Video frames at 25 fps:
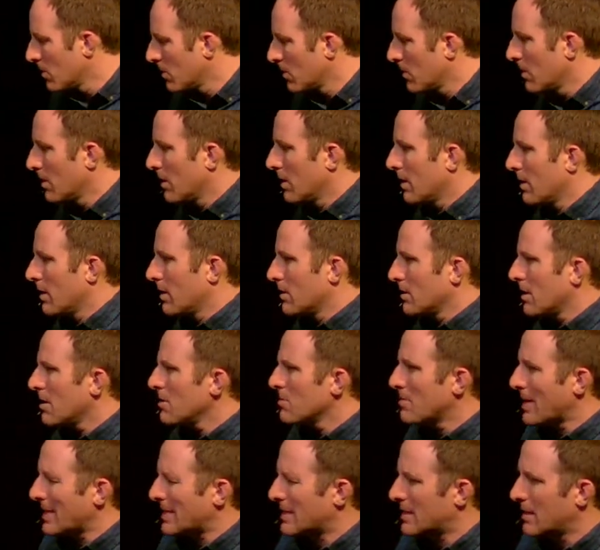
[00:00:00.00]
I think
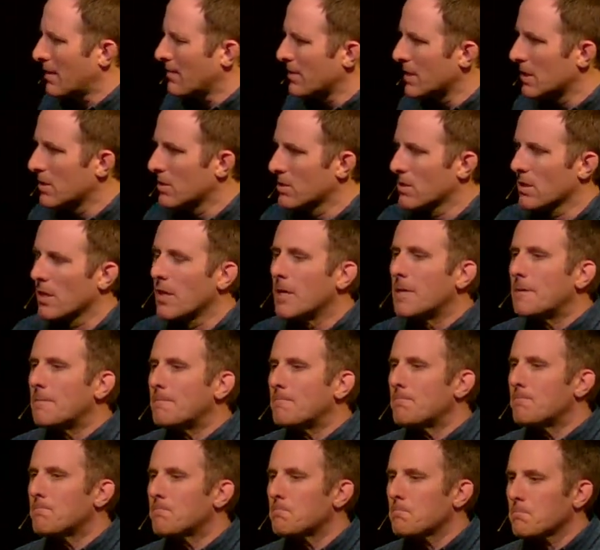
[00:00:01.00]
about 7 years ago,
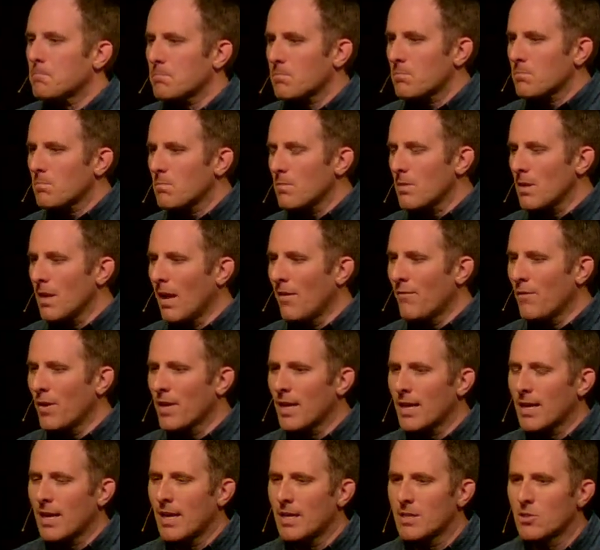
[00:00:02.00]
I felt
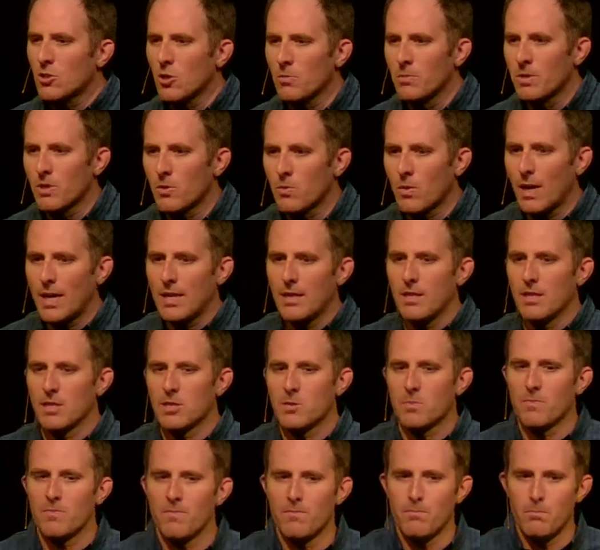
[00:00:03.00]
like God told me to write this
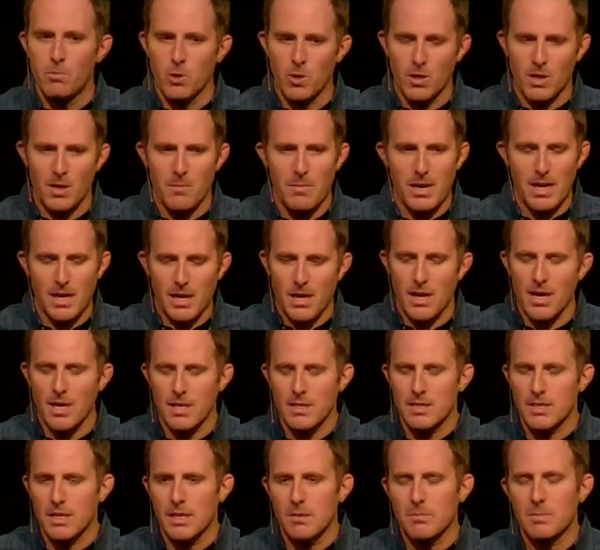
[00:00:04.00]
book about a
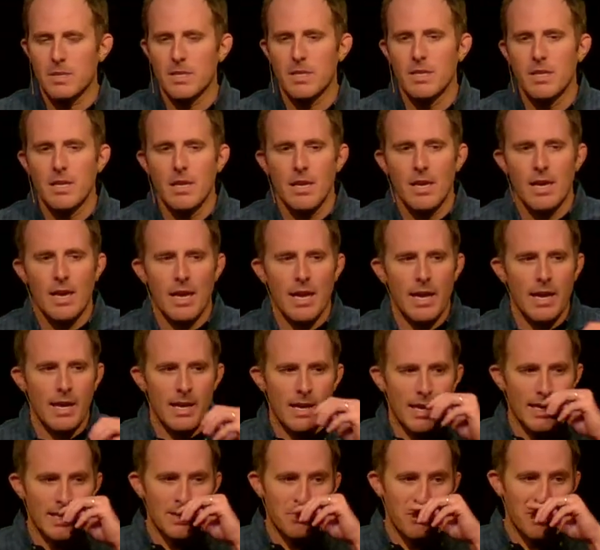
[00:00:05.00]
concept. And
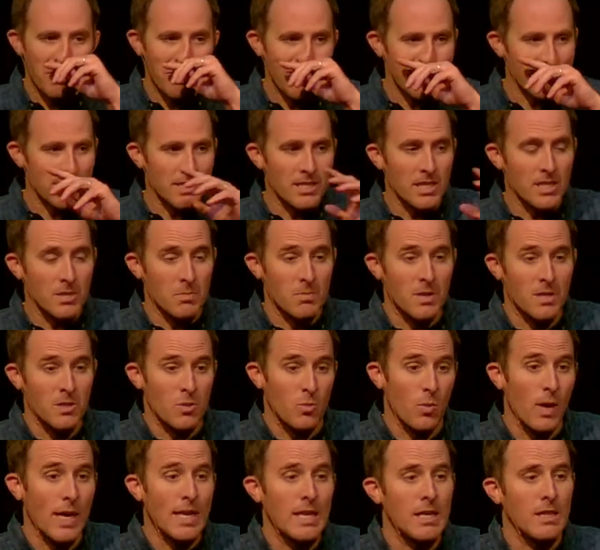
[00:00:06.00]
I spent about 6 months
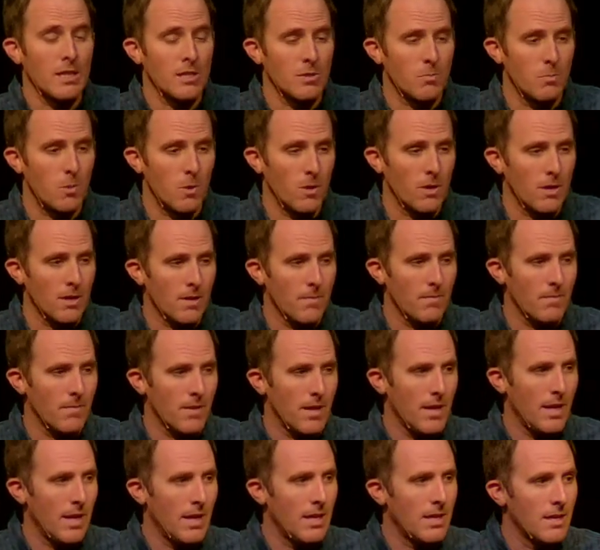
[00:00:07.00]
writing this book.
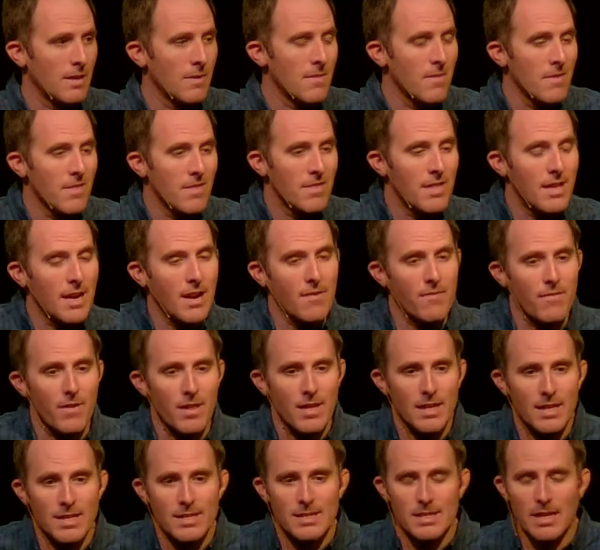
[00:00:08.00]
And then I felt
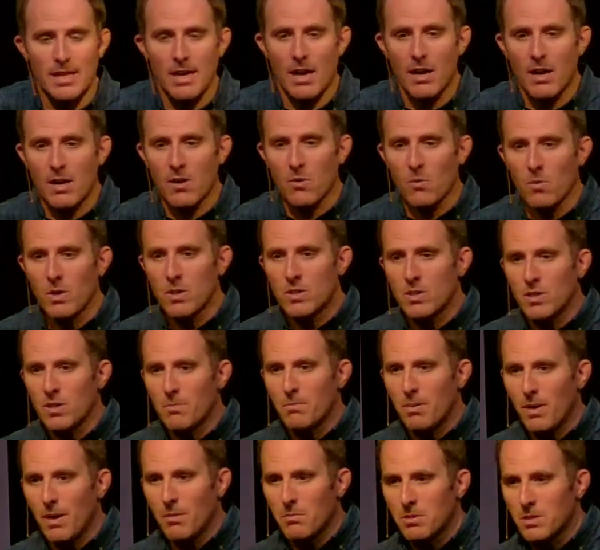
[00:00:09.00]
like he said, I don't want you to
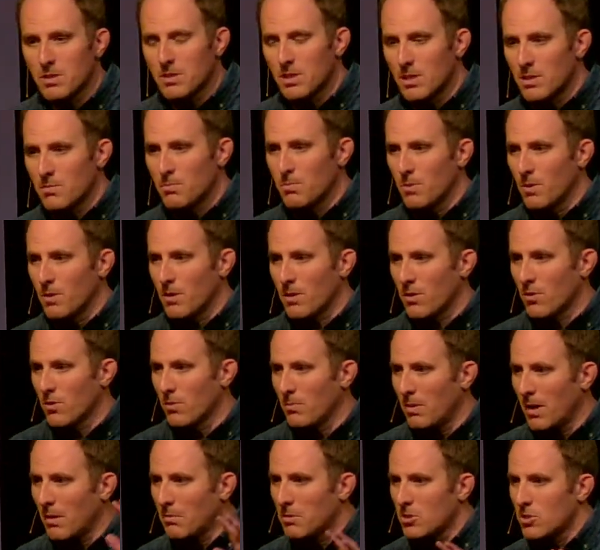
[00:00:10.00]
publish this book through a
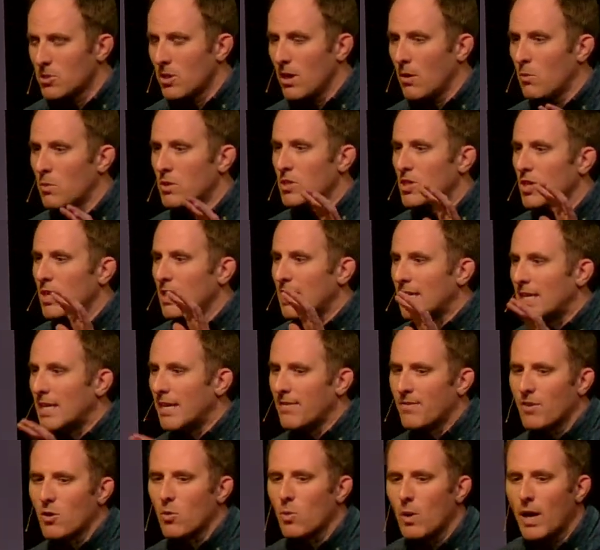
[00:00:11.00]
publisher. I want you to give
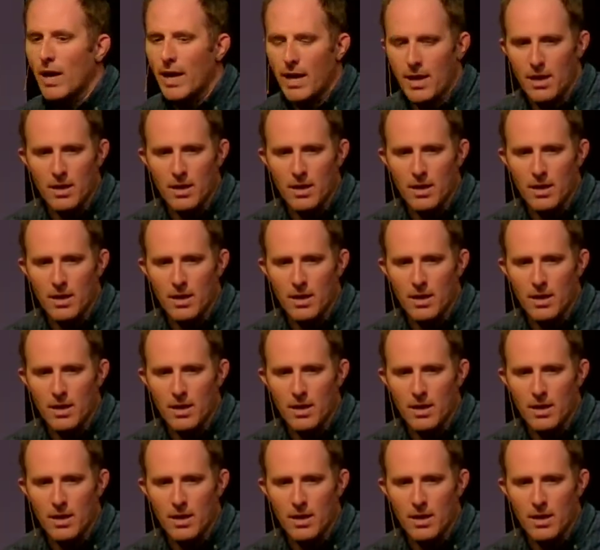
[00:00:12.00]
it away.